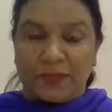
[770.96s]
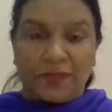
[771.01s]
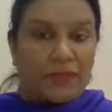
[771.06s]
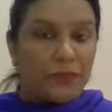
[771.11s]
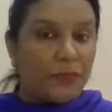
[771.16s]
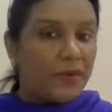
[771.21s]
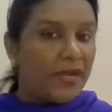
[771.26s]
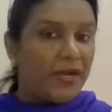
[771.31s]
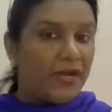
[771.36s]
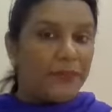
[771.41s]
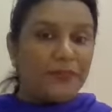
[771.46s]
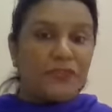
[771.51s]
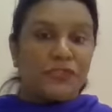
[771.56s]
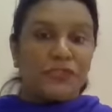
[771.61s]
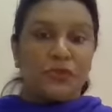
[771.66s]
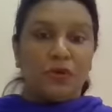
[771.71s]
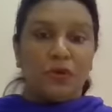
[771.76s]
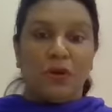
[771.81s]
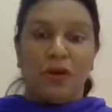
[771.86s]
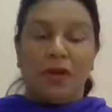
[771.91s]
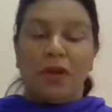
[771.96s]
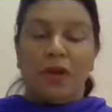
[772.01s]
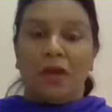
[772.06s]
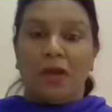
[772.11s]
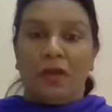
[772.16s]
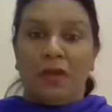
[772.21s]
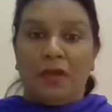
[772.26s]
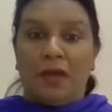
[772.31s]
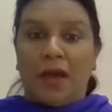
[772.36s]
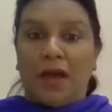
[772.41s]
That why it was so
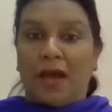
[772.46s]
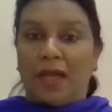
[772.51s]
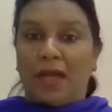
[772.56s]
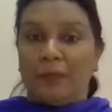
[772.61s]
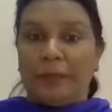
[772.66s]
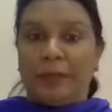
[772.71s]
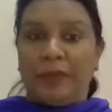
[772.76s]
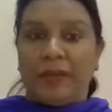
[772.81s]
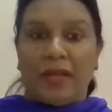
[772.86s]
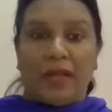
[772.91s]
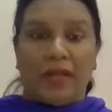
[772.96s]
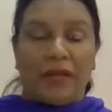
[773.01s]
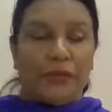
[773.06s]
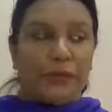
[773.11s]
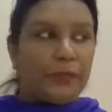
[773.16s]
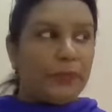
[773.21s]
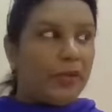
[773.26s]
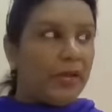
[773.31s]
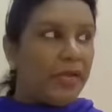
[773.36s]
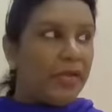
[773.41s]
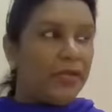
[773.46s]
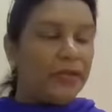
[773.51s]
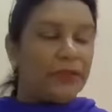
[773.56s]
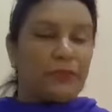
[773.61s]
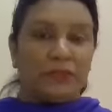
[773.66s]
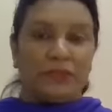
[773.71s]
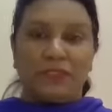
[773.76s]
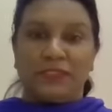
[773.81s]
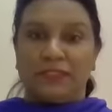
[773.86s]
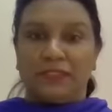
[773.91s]
unplanned, why it
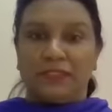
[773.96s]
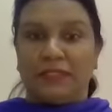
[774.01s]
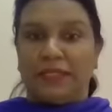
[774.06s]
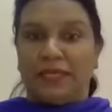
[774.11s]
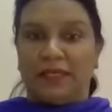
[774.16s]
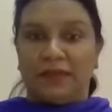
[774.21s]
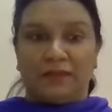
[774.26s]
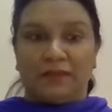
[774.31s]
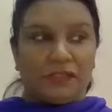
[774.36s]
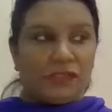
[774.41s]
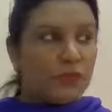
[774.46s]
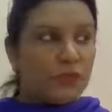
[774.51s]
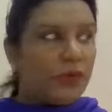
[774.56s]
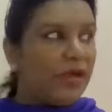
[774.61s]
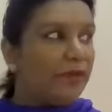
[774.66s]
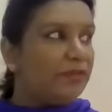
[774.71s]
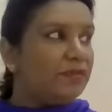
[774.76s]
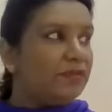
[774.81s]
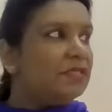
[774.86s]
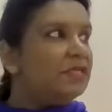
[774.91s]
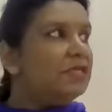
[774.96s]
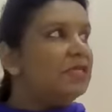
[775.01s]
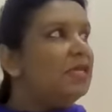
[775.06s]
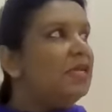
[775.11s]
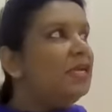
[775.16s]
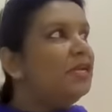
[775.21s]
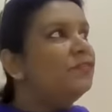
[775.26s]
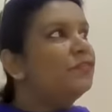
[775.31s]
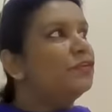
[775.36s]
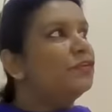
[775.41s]
was like this, why was the
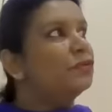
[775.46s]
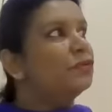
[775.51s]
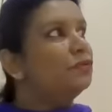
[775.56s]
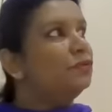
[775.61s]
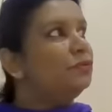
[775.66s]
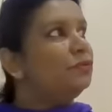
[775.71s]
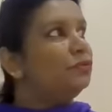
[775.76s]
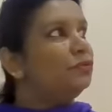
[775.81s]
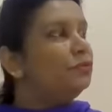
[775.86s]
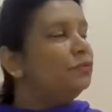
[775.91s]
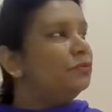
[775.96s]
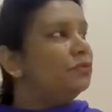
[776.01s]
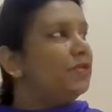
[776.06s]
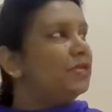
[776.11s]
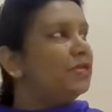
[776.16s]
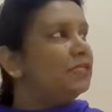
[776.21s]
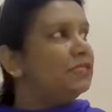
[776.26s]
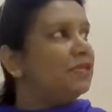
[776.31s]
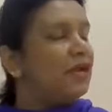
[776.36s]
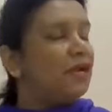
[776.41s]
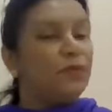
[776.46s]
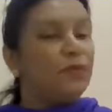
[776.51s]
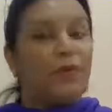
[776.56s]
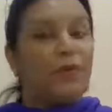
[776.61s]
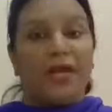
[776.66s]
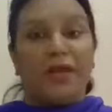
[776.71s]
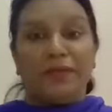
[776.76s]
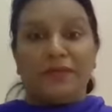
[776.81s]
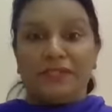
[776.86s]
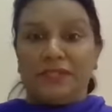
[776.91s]
need for a road to go that side,
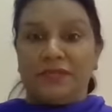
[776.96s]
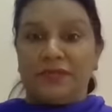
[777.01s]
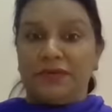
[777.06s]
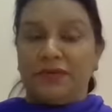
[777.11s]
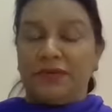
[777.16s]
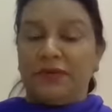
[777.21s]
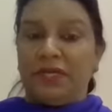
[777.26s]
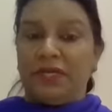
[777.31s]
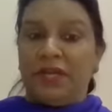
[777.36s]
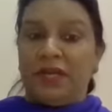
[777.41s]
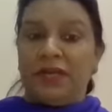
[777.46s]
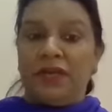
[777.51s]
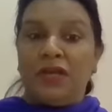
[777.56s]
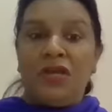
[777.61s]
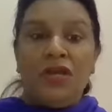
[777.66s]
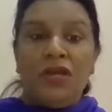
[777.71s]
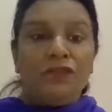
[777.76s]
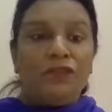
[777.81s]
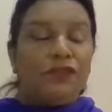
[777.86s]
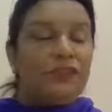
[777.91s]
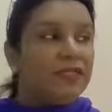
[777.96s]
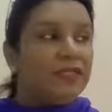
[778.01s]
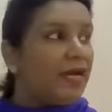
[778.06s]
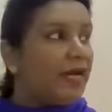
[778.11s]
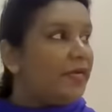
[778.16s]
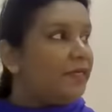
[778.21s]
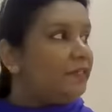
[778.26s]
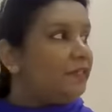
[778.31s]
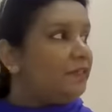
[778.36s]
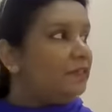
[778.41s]
why was it a need for
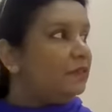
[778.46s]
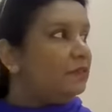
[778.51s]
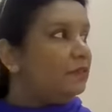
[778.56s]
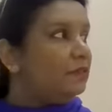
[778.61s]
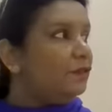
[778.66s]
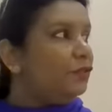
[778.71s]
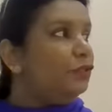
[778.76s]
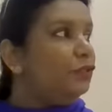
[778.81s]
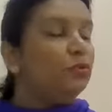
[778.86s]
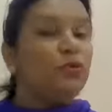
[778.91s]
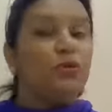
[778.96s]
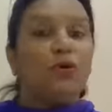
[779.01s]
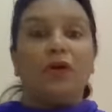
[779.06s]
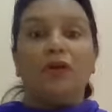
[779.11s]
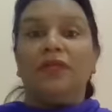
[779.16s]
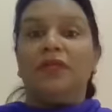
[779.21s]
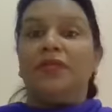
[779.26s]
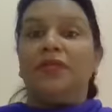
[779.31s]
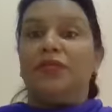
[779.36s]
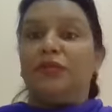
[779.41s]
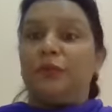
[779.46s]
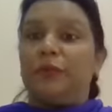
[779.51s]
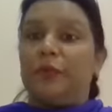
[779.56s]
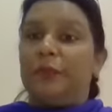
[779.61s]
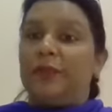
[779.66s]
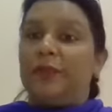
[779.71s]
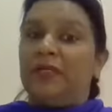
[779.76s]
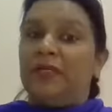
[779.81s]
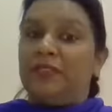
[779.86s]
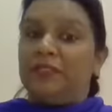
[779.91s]
that new colony to
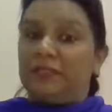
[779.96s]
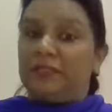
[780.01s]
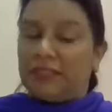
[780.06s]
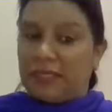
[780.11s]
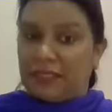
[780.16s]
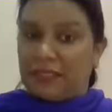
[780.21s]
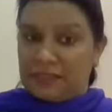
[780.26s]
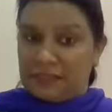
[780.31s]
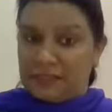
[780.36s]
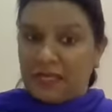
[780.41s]
be built that